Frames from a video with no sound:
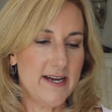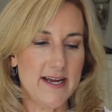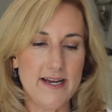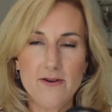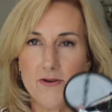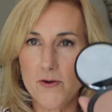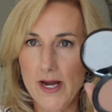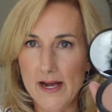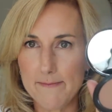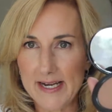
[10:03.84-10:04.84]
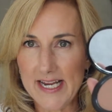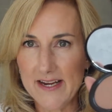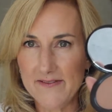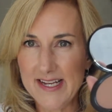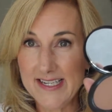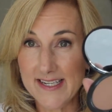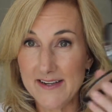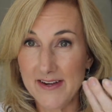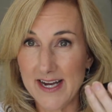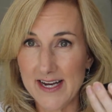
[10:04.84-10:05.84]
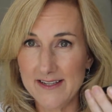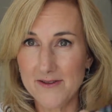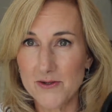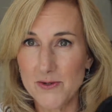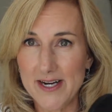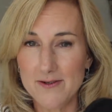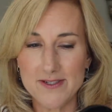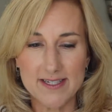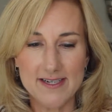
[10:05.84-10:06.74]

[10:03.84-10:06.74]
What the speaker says: And I don't know how many of these I've had throughout